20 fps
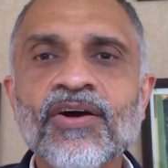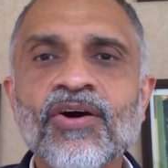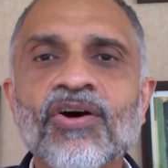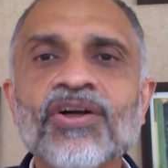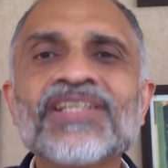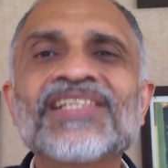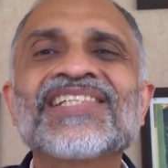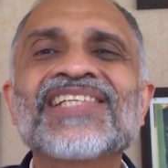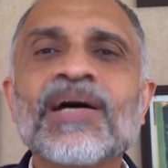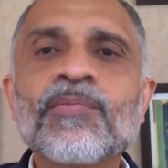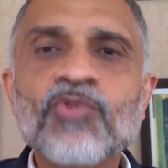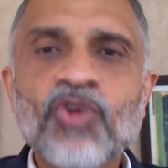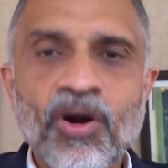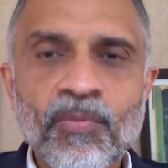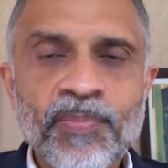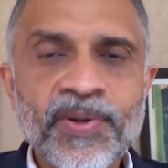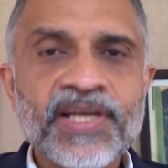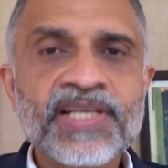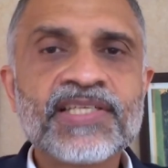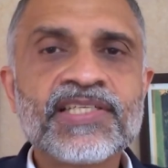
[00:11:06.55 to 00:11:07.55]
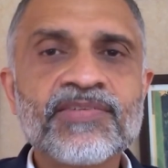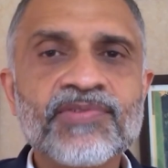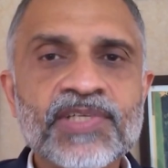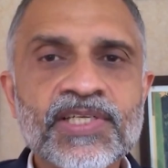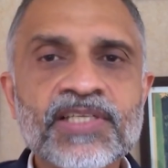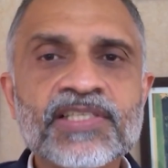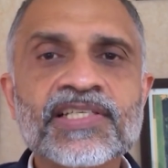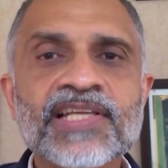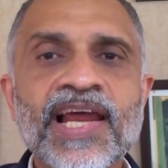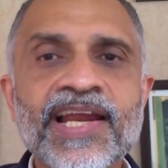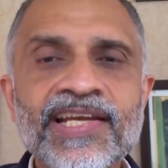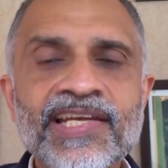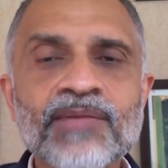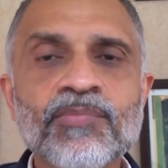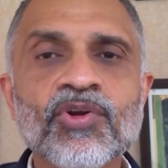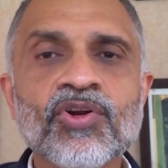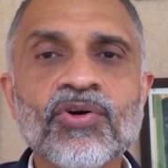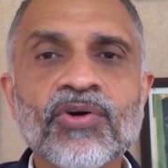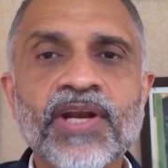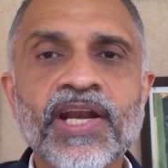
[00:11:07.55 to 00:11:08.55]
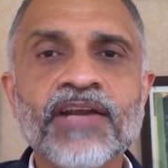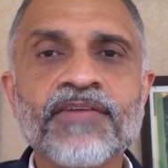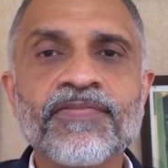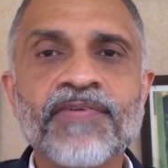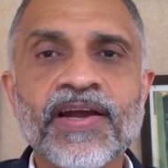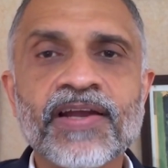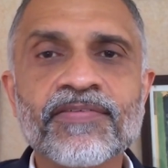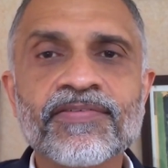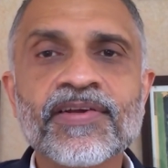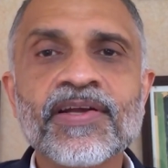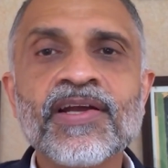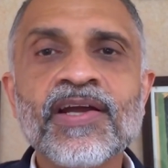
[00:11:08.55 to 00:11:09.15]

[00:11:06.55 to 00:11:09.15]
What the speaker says: Or some competency which is slightly below grade 5.